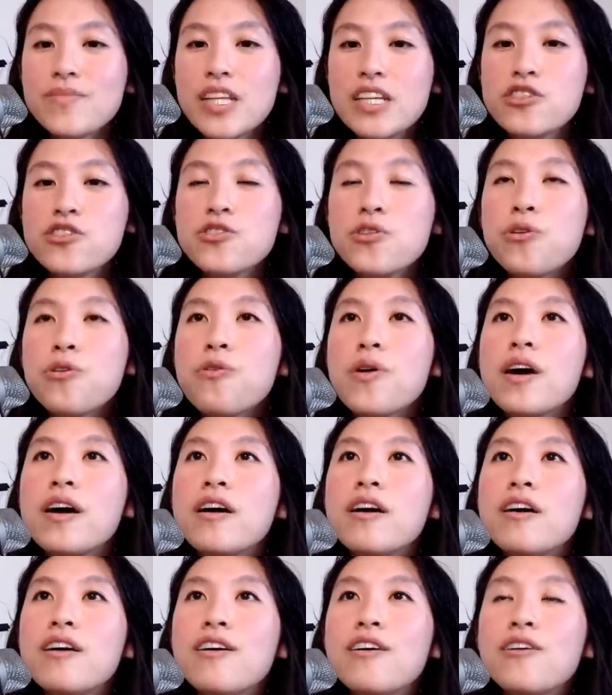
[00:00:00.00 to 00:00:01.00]
So
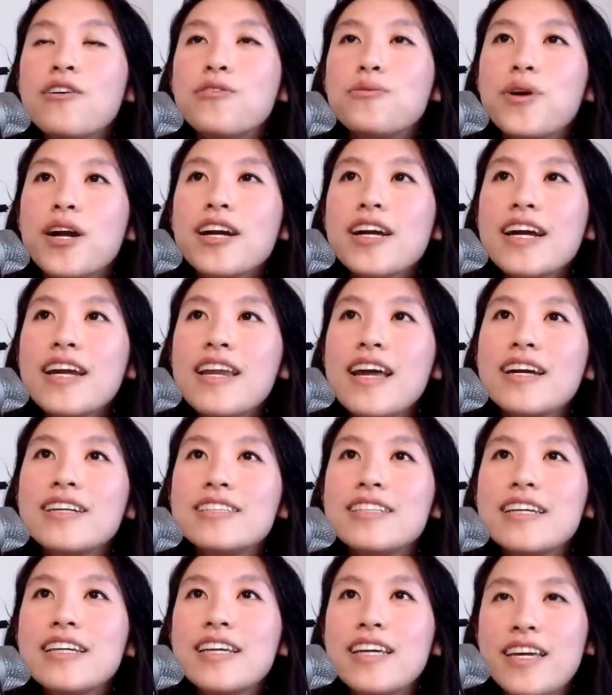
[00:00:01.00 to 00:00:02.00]
we're
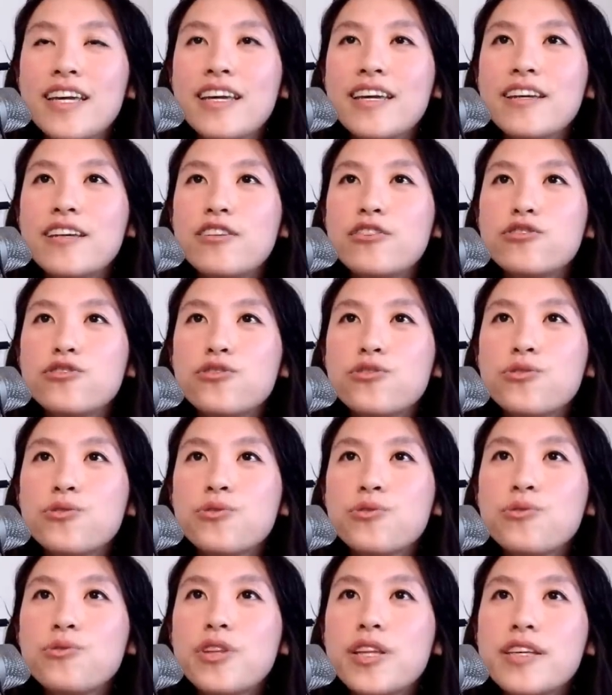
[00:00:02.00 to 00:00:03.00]
connecting in
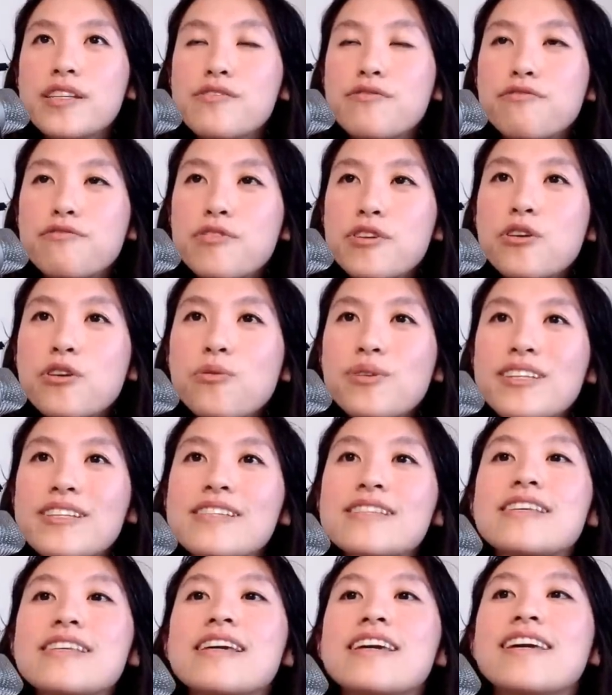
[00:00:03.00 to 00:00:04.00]
to this
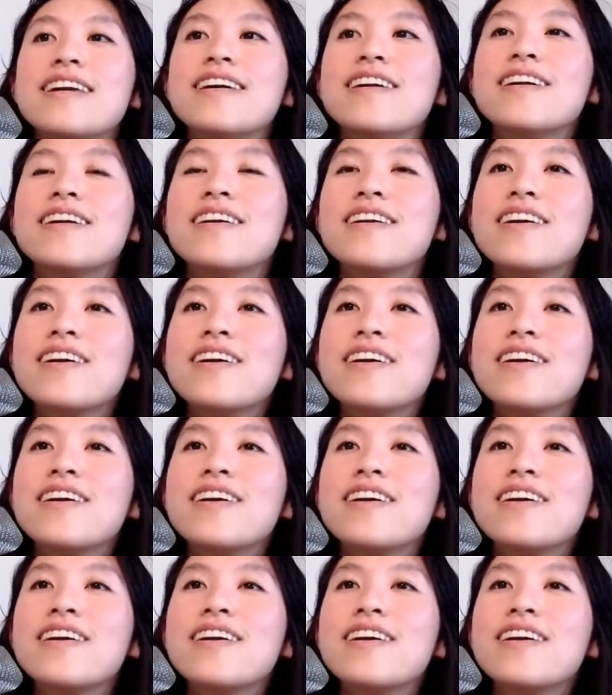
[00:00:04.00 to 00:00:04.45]
frequency